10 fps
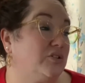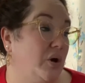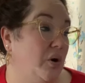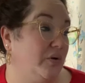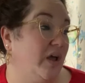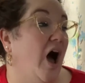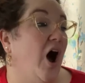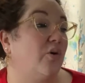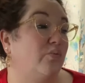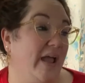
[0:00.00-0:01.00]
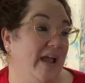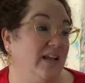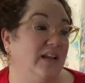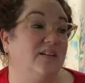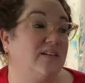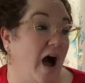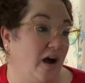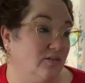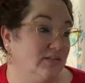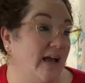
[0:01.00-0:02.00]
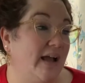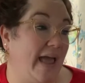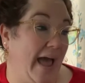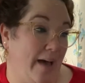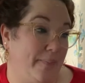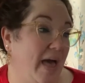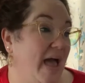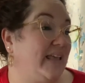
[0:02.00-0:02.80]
Toad, arrayed in goggles, cap,